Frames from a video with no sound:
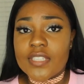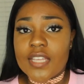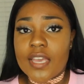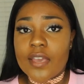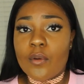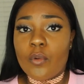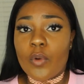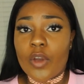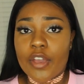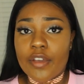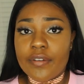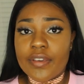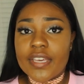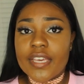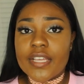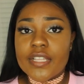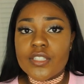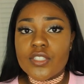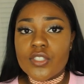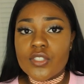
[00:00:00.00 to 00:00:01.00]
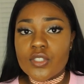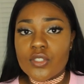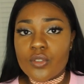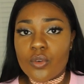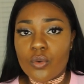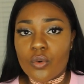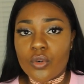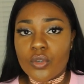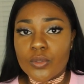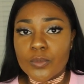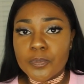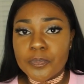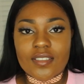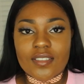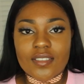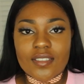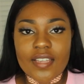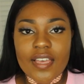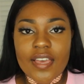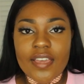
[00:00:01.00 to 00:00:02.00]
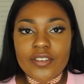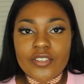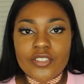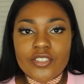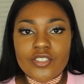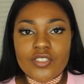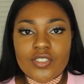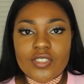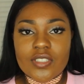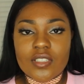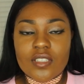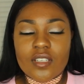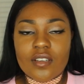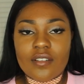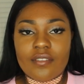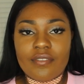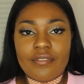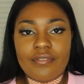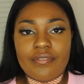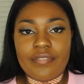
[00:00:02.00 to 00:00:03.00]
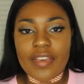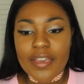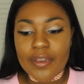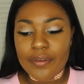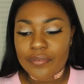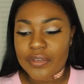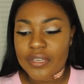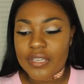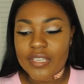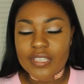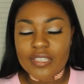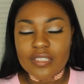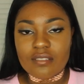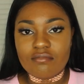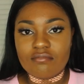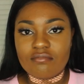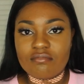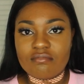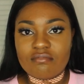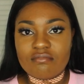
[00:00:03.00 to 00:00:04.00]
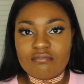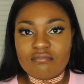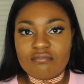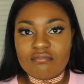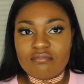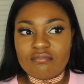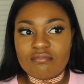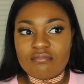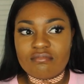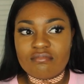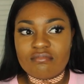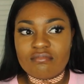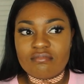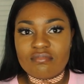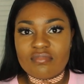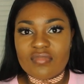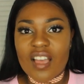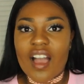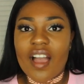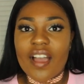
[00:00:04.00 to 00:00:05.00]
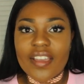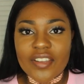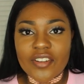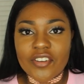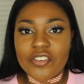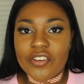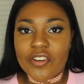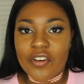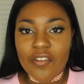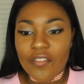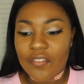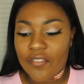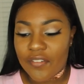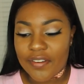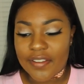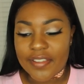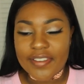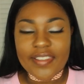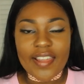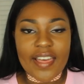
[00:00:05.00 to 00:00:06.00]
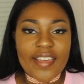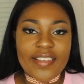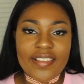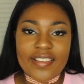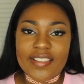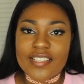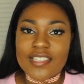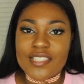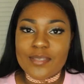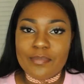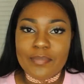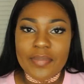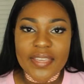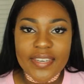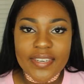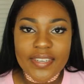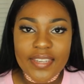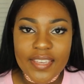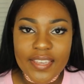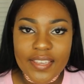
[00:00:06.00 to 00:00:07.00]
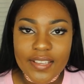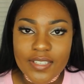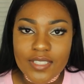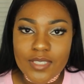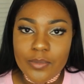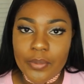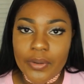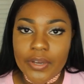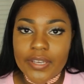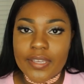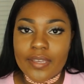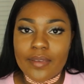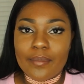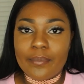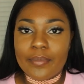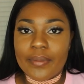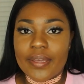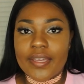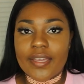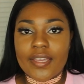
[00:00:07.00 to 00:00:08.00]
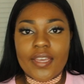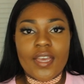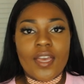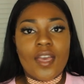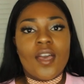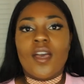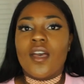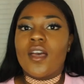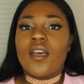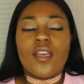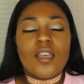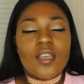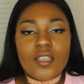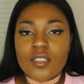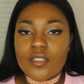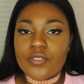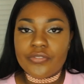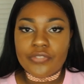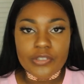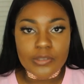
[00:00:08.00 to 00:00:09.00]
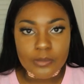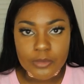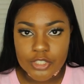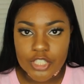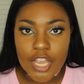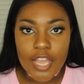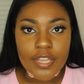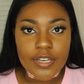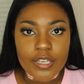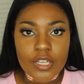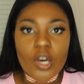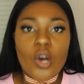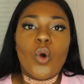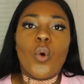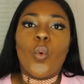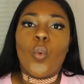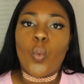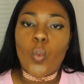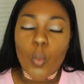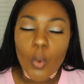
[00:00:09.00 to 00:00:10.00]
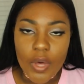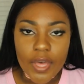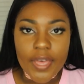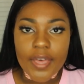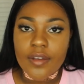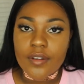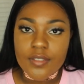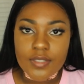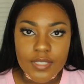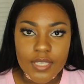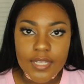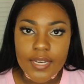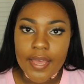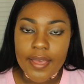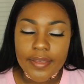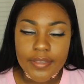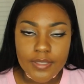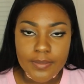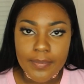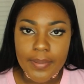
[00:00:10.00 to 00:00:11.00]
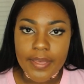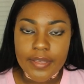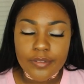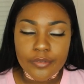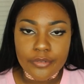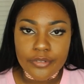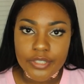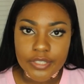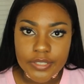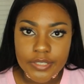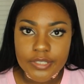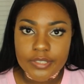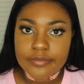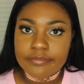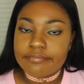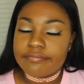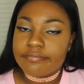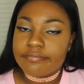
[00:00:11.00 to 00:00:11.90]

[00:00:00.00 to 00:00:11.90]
day wearing it to school the letters just look very ironed on like it's bending it's breaking but it's from china what else can i expect really